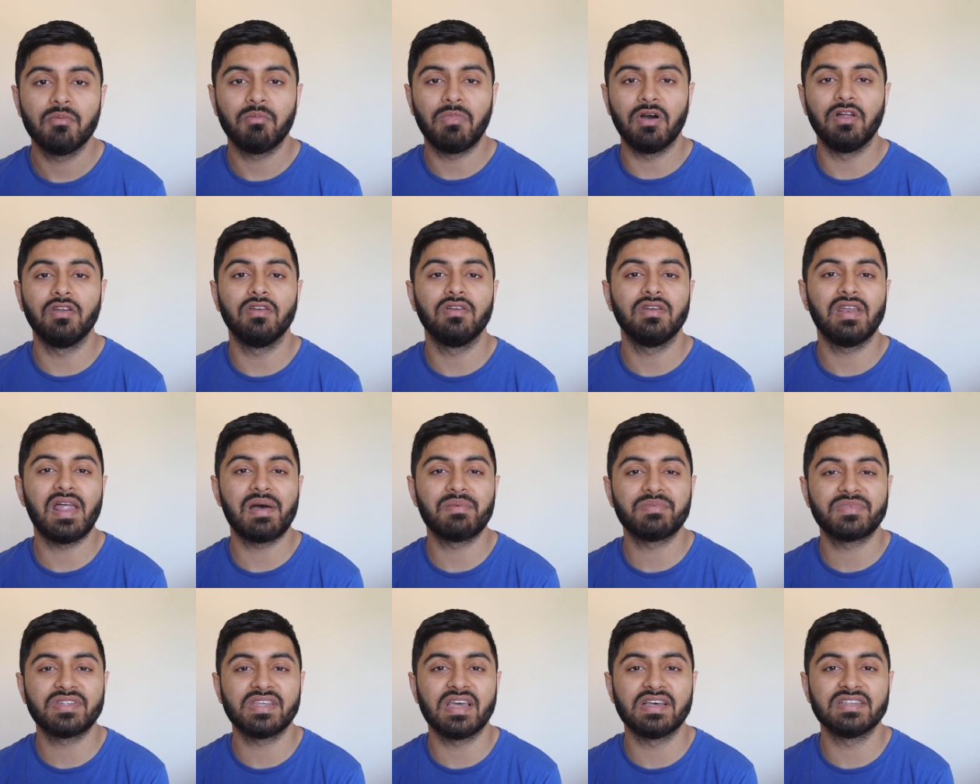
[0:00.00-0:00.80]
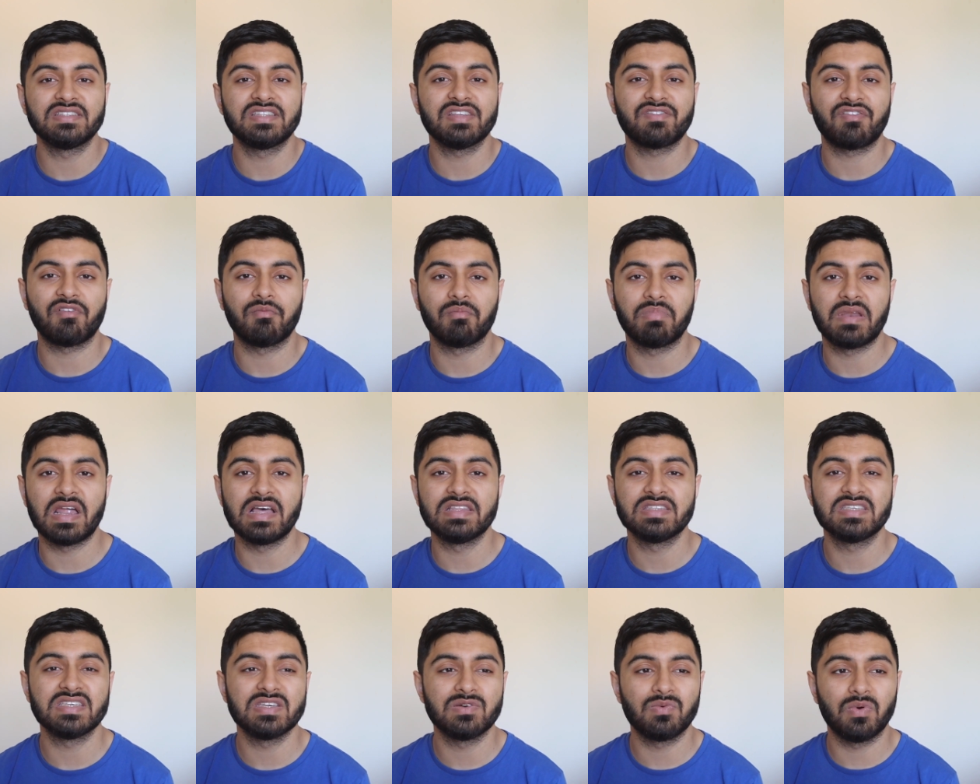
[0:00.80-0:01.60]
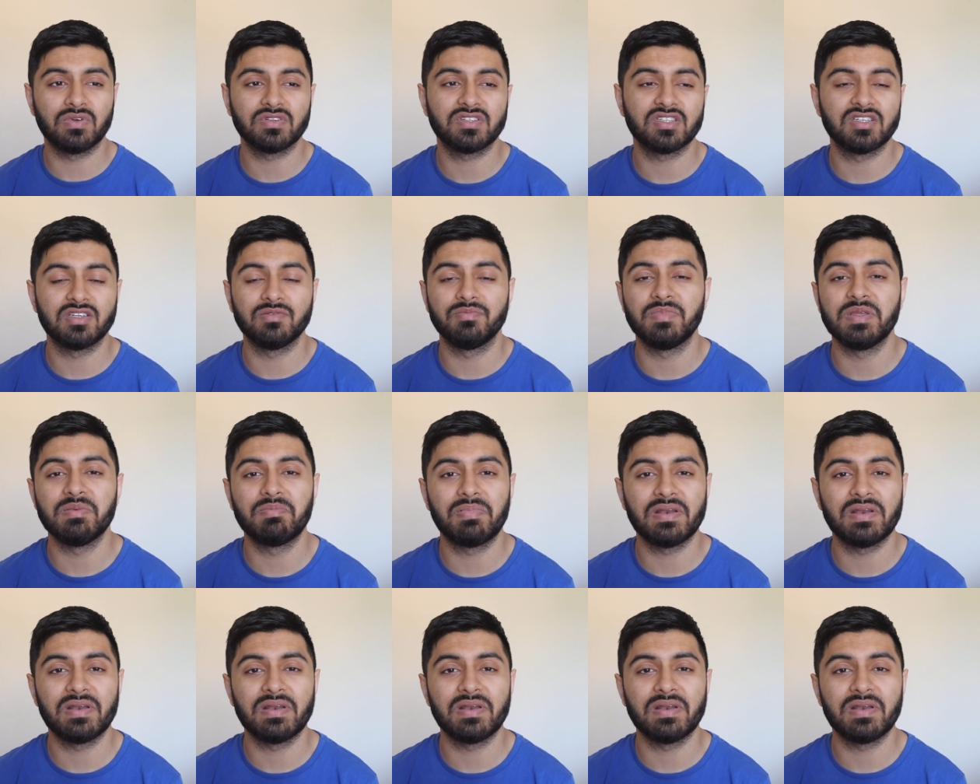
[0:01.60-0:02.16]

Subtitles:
But Lampsey has different plans. He wanted to be